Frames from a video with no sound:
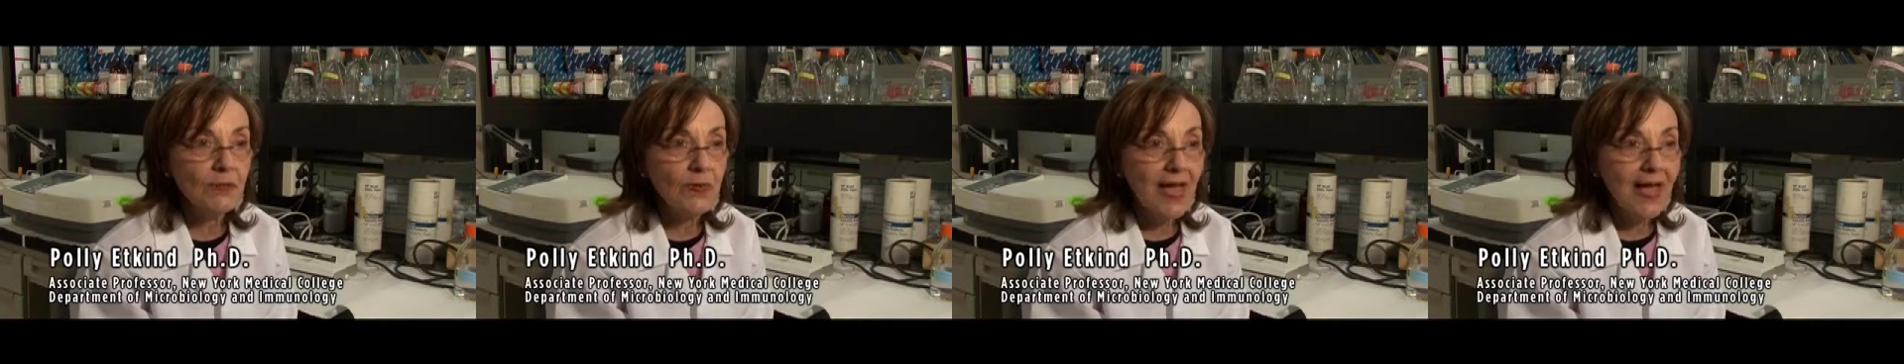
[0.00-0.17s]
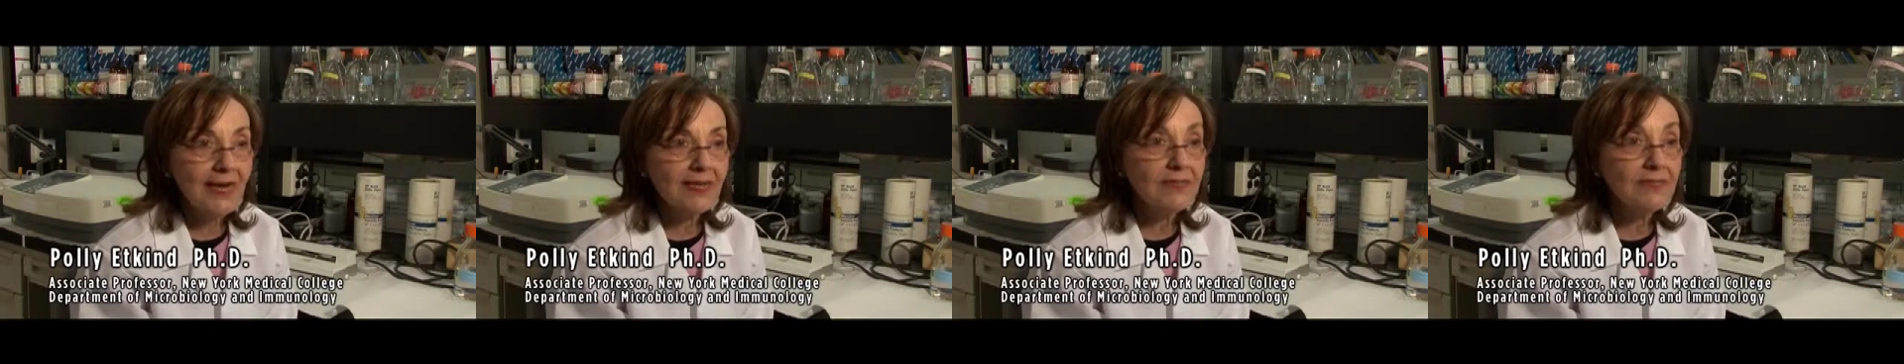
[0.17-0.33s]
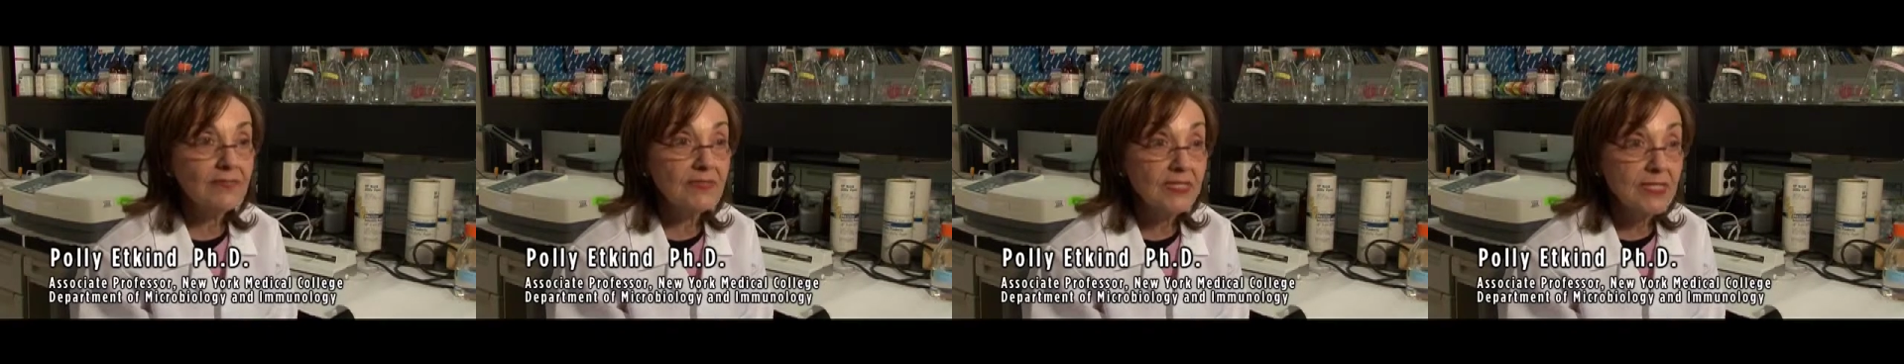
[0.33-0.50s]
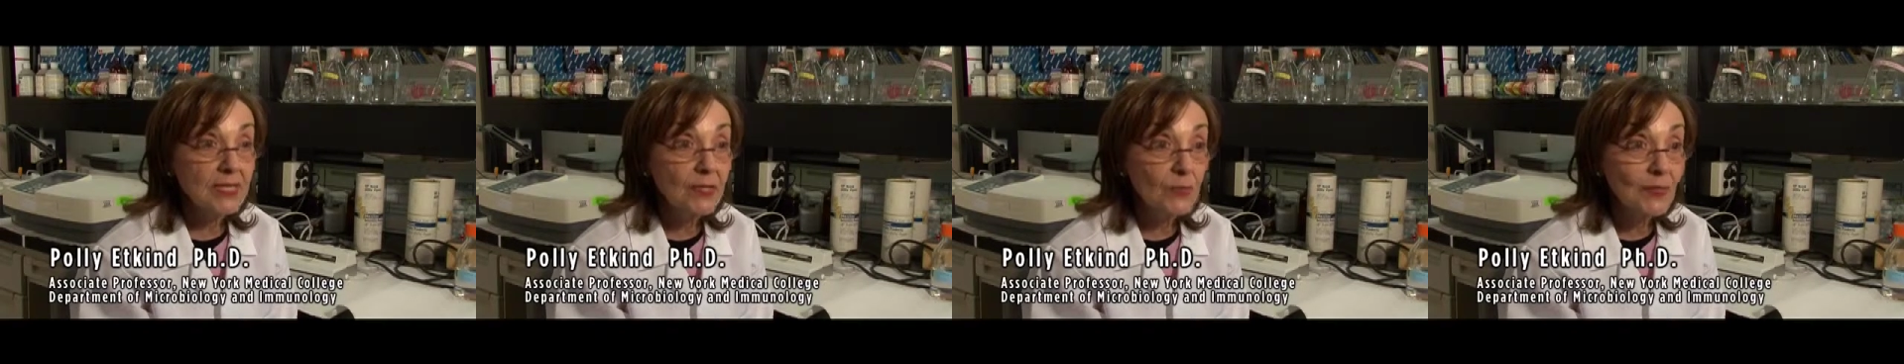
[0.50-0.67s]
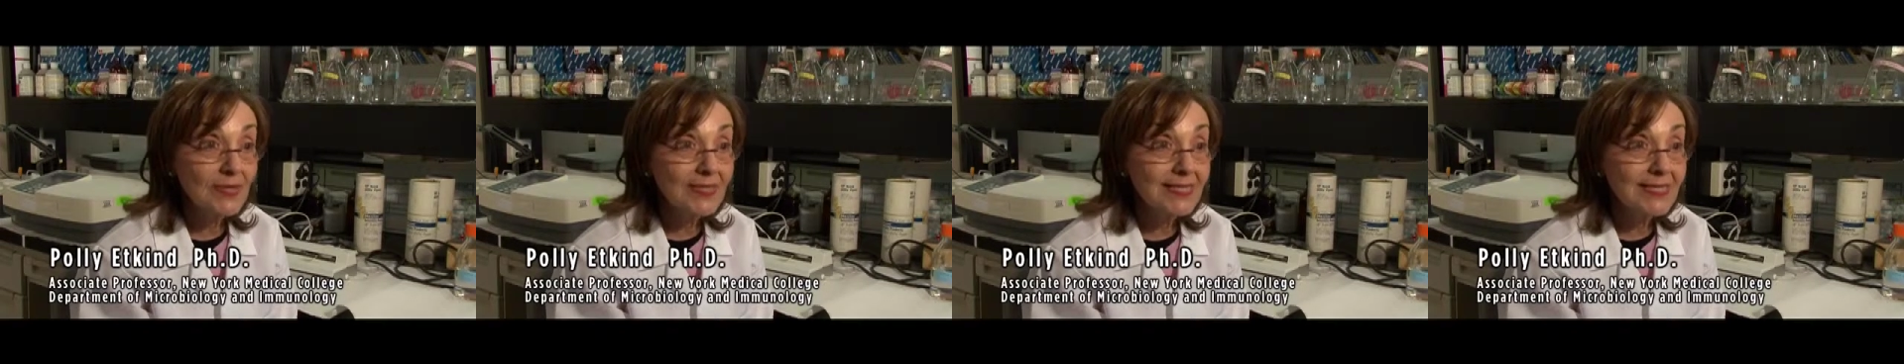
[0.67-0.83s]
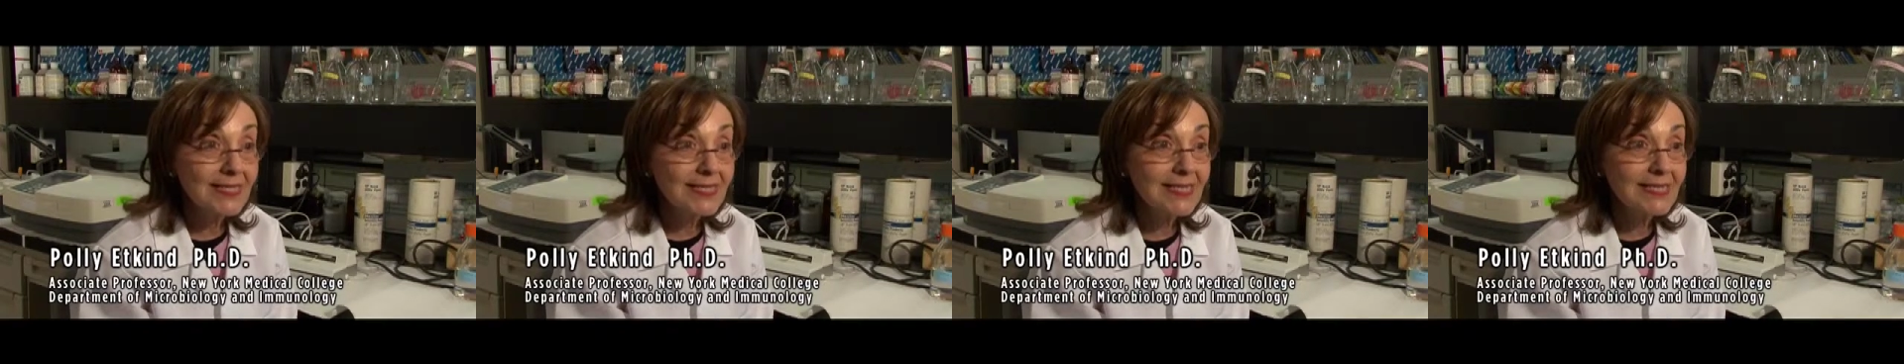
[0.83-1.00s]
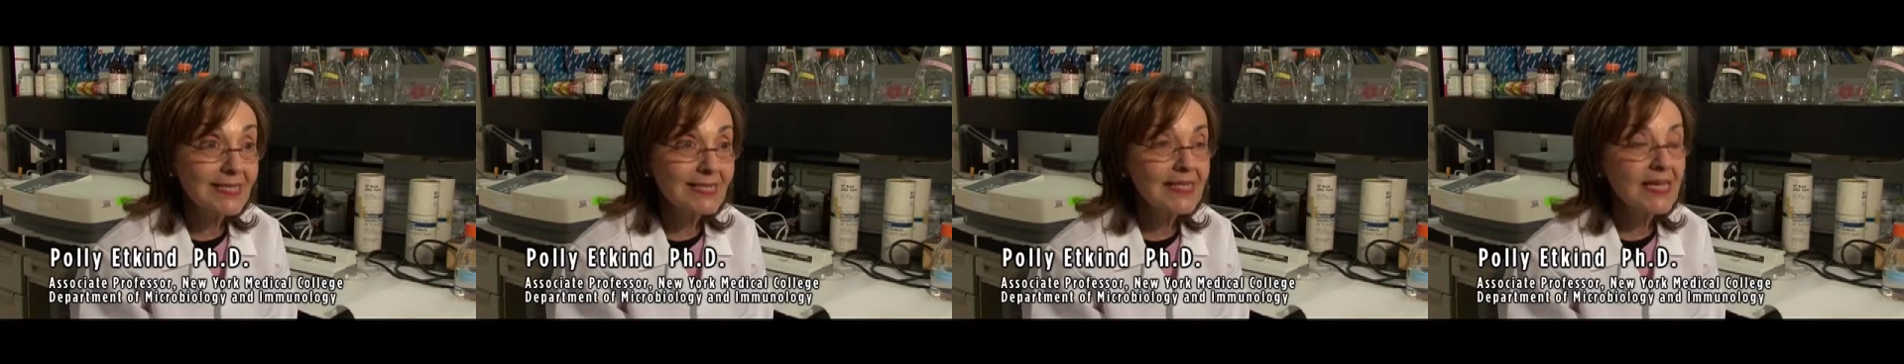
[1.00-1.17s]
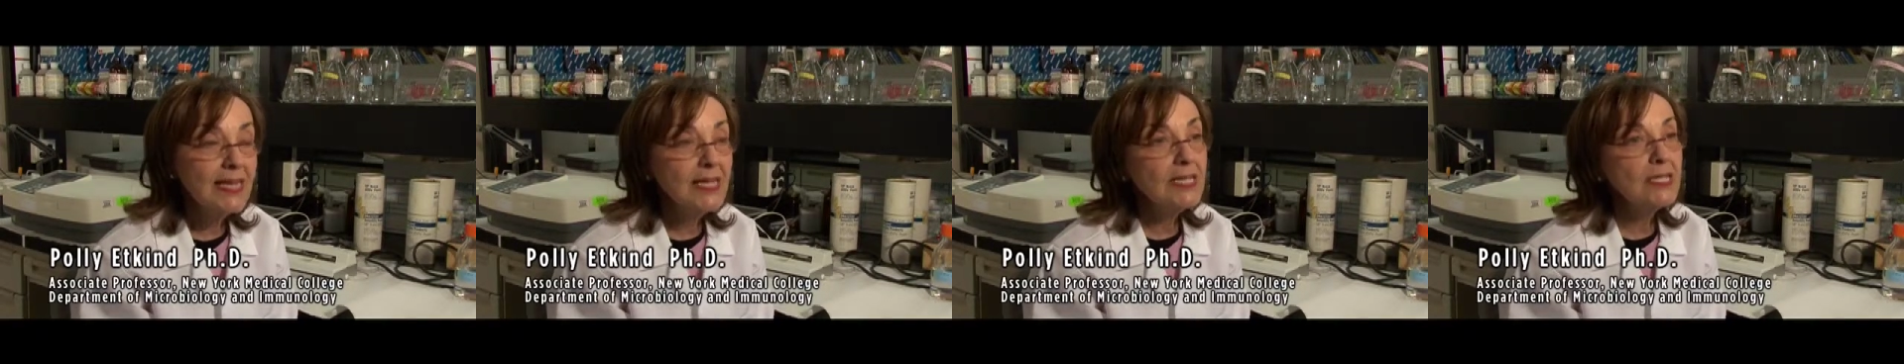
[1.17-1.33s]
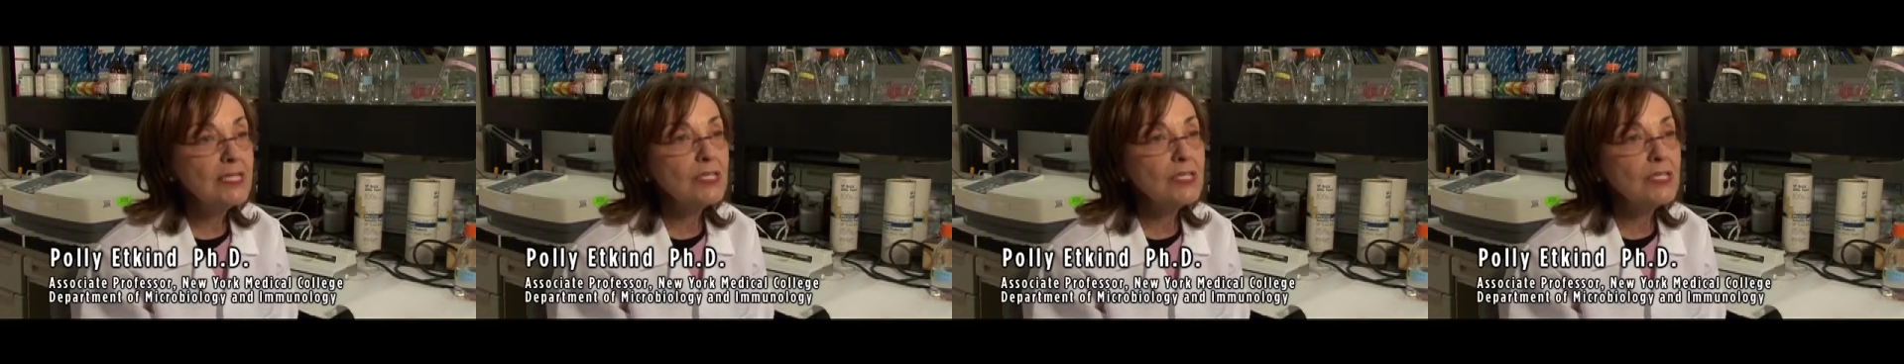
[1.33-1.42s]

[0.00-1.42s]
reactive sequences.